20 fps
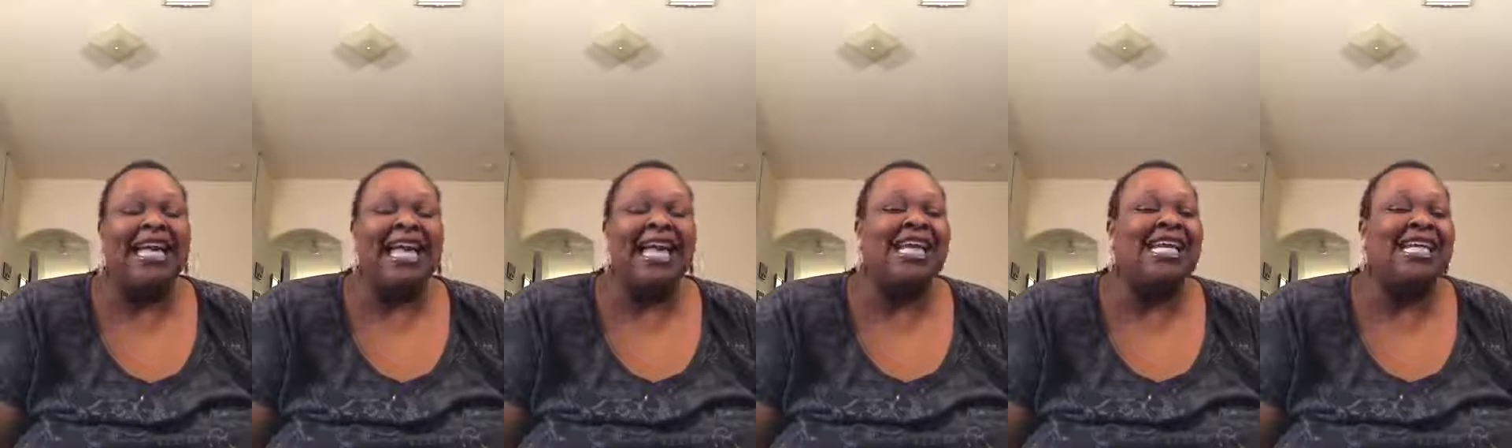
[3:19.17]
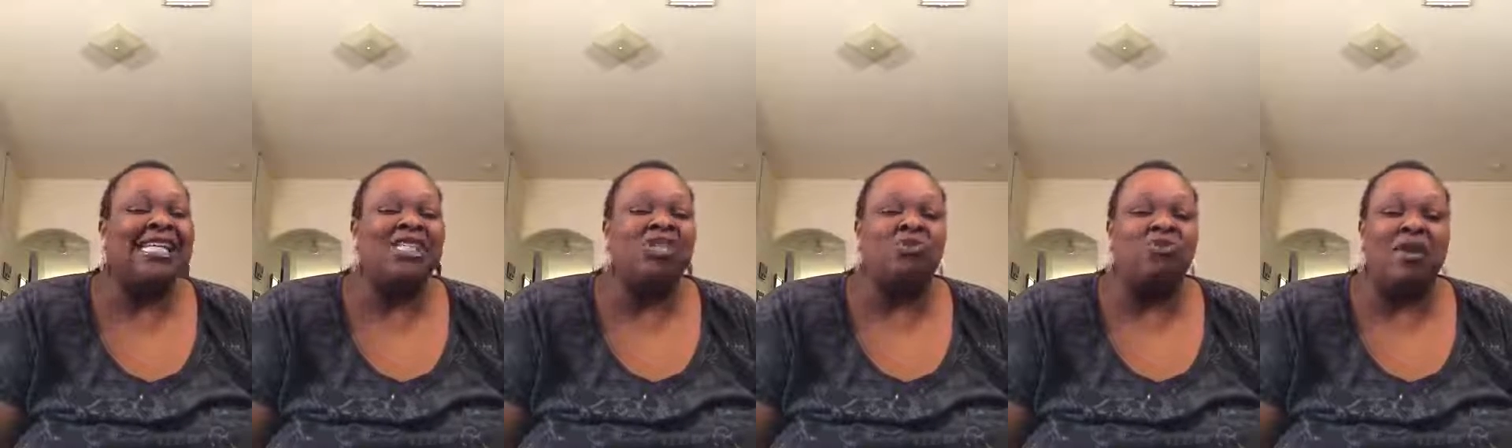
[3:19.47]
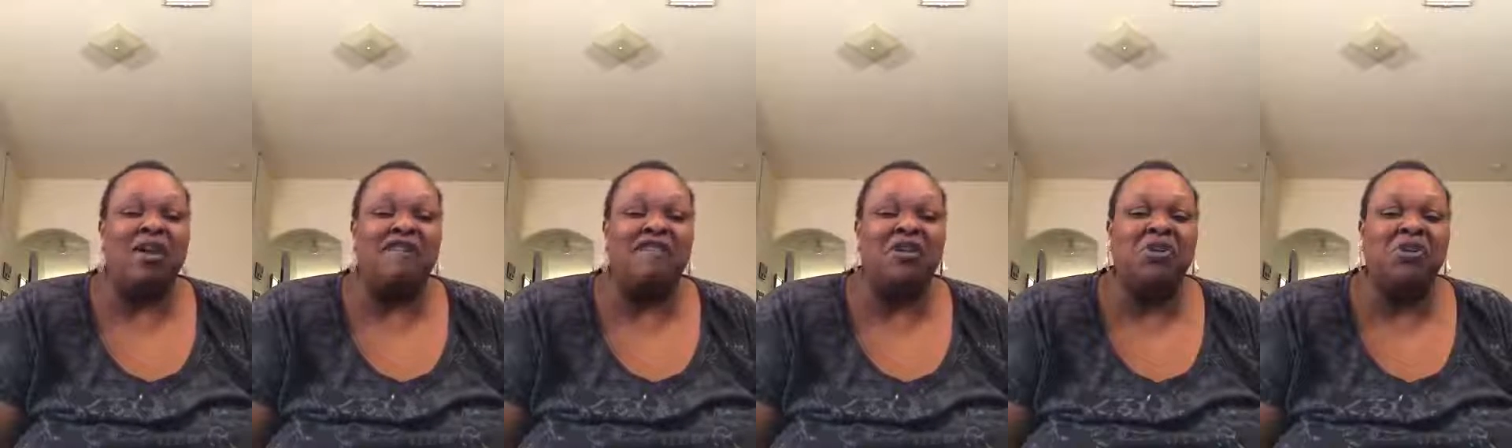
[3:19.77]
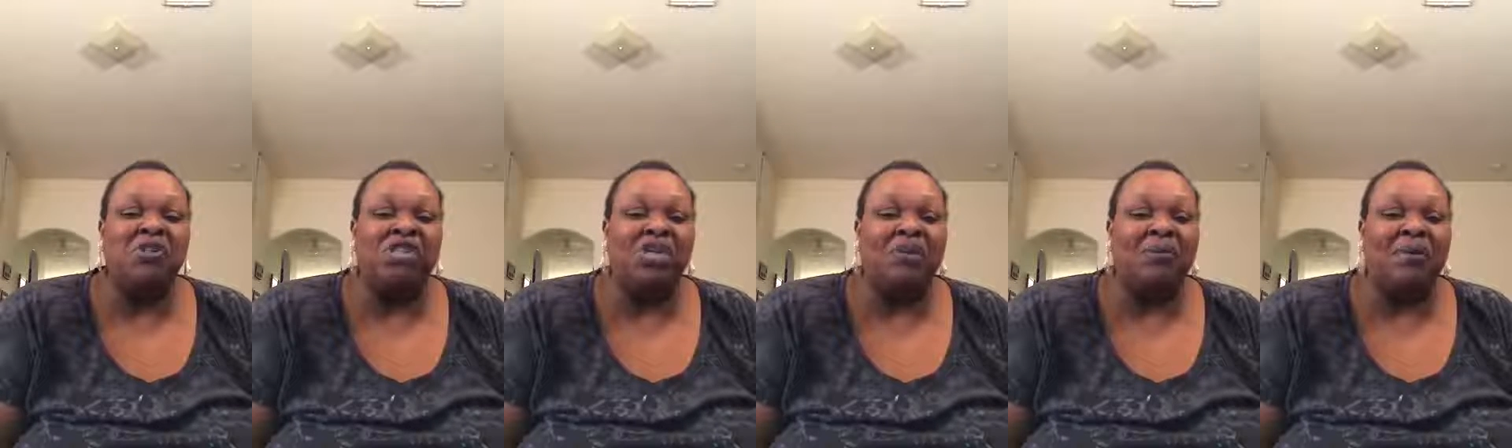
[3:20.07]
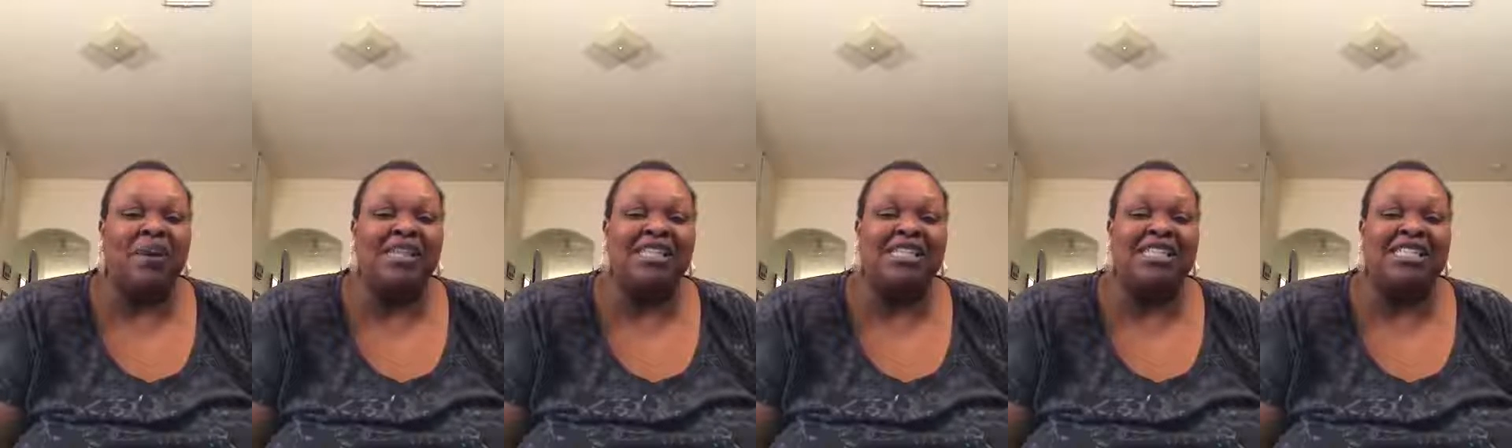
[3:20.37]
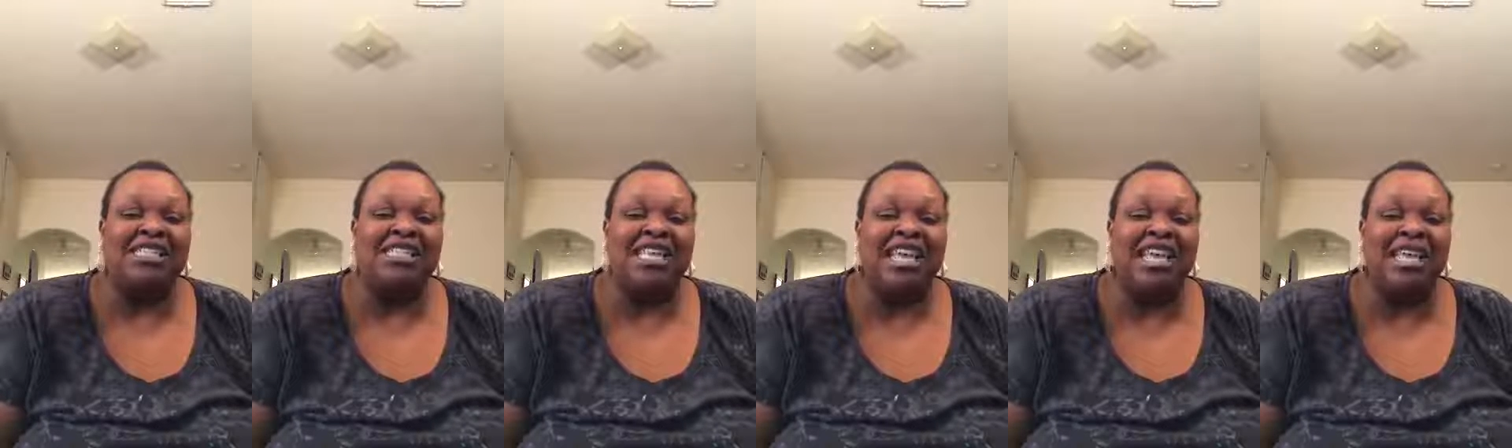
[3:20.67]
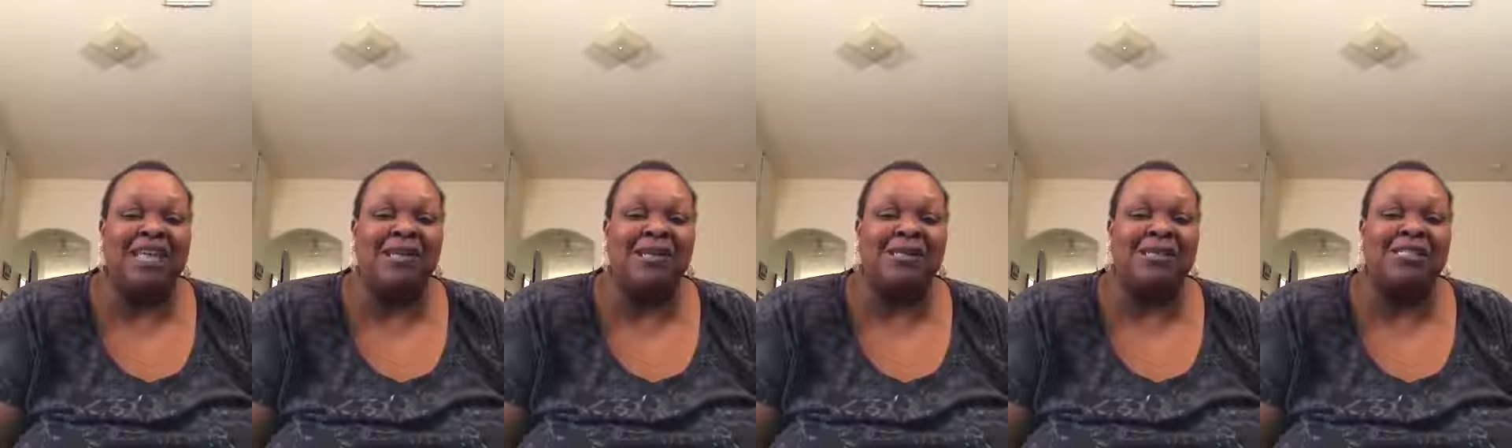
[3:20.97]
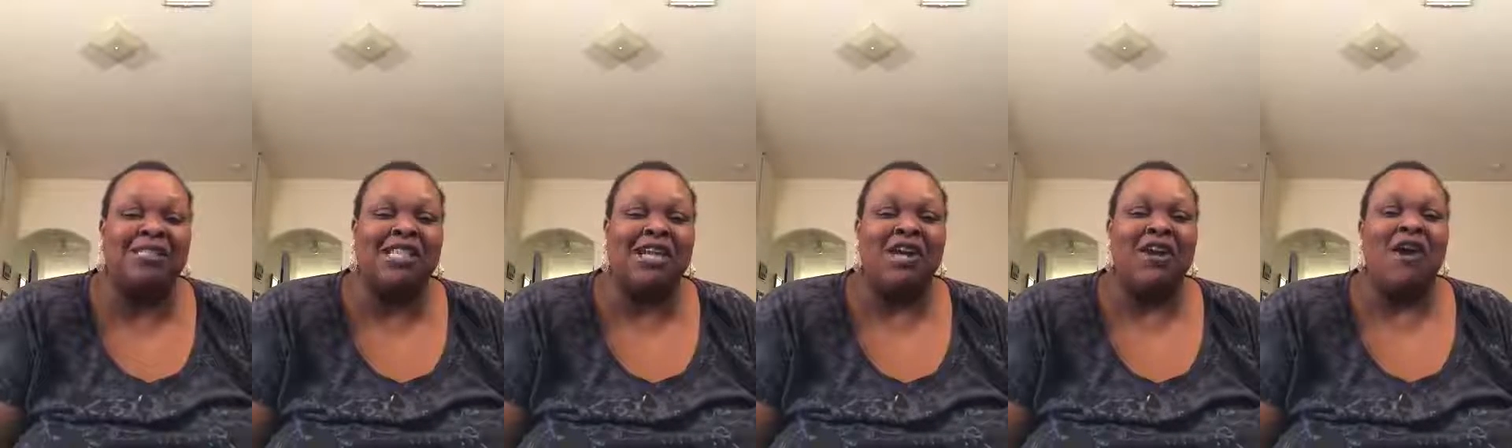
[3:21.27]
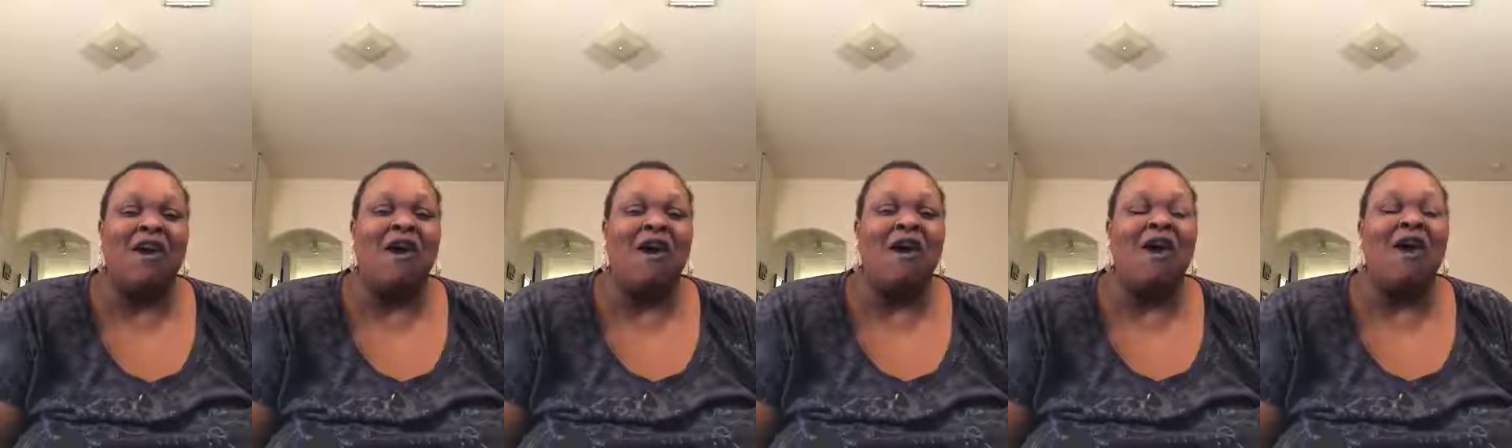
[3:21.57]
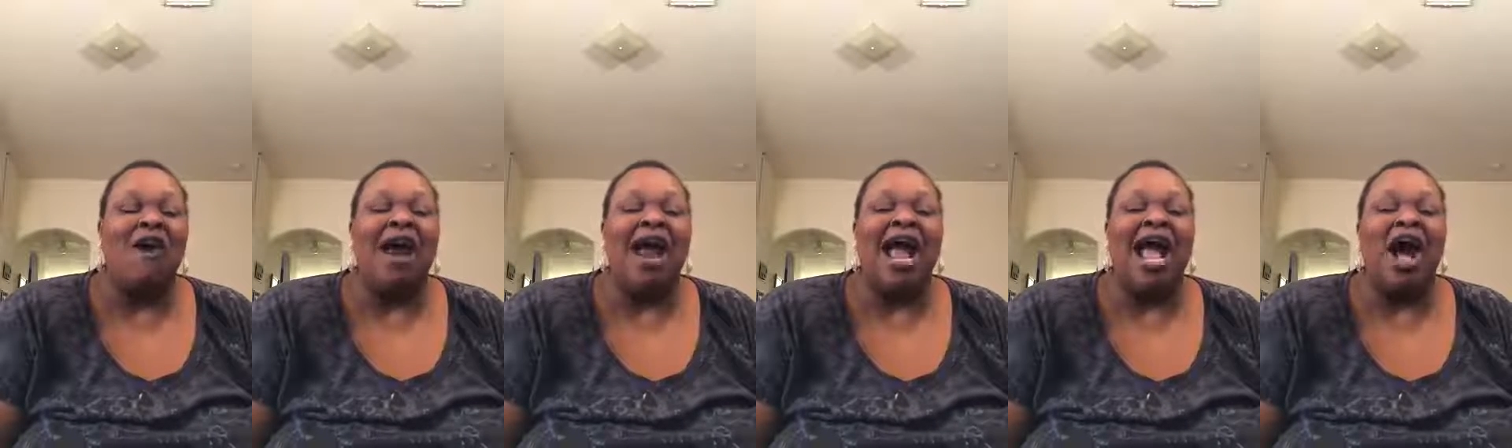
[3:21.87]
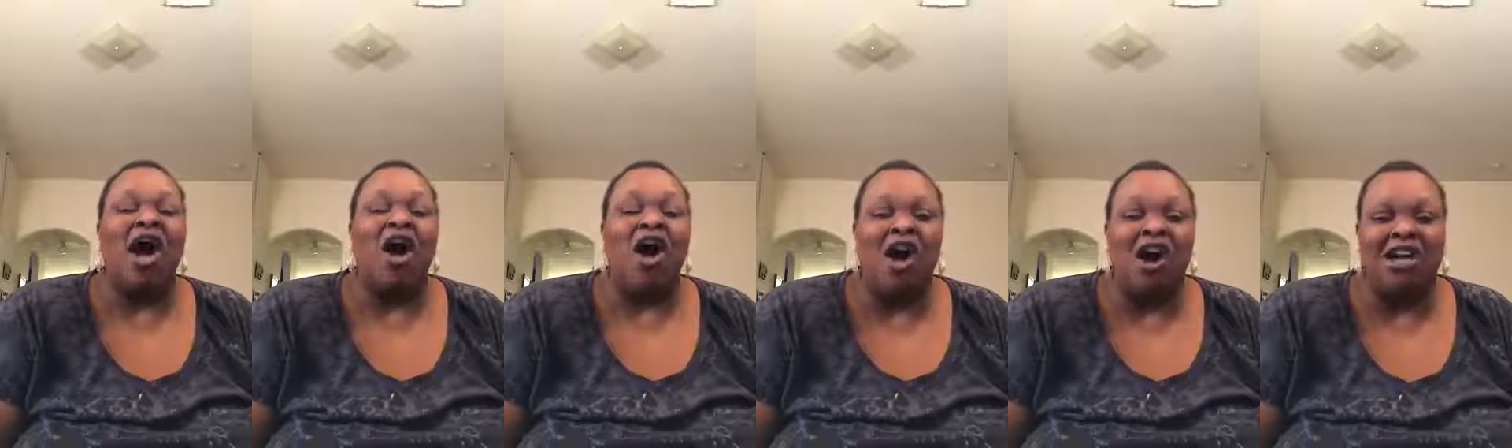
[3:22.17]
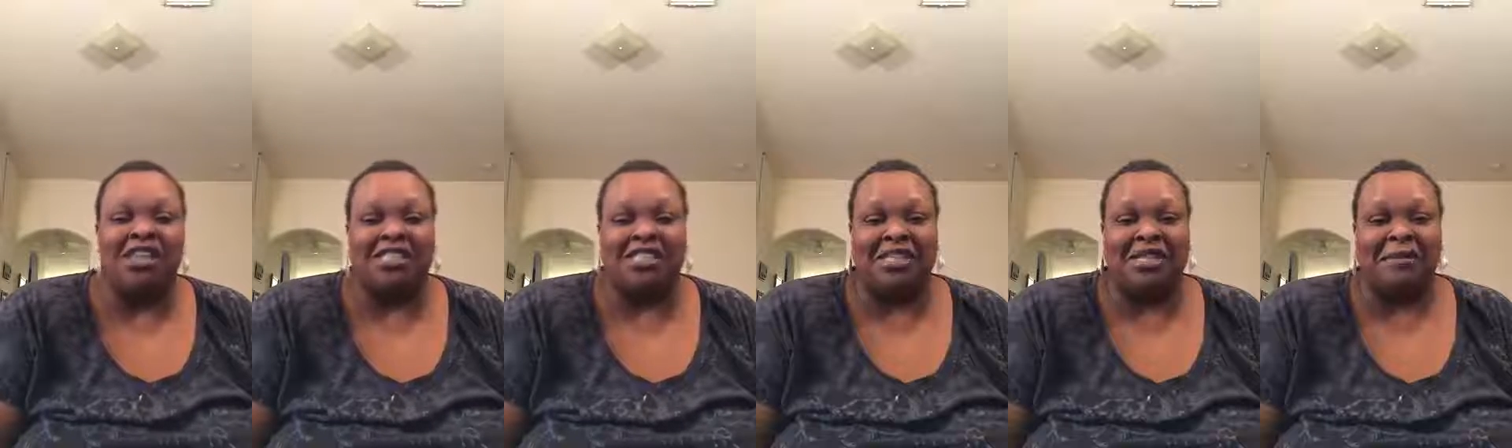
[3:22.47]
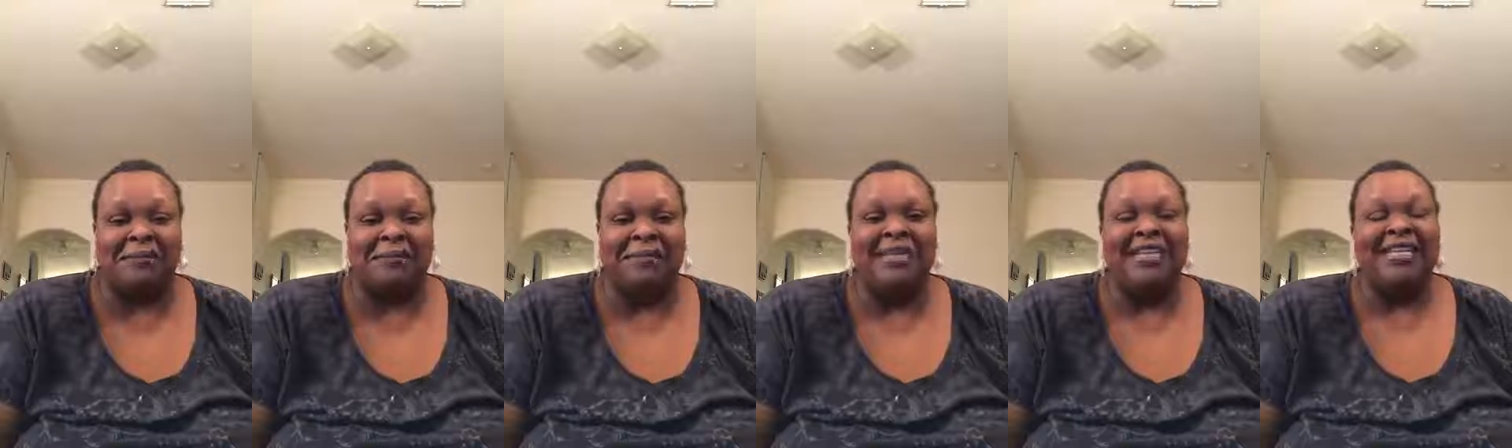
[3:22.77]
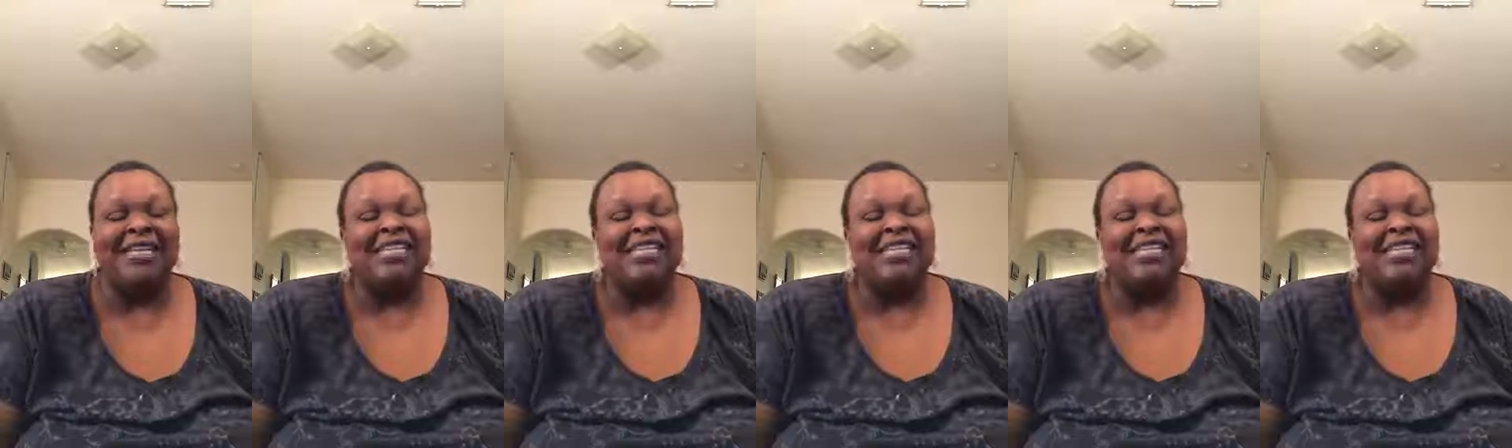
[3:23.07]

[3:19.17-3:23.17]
and his revenue generation skills are awesome.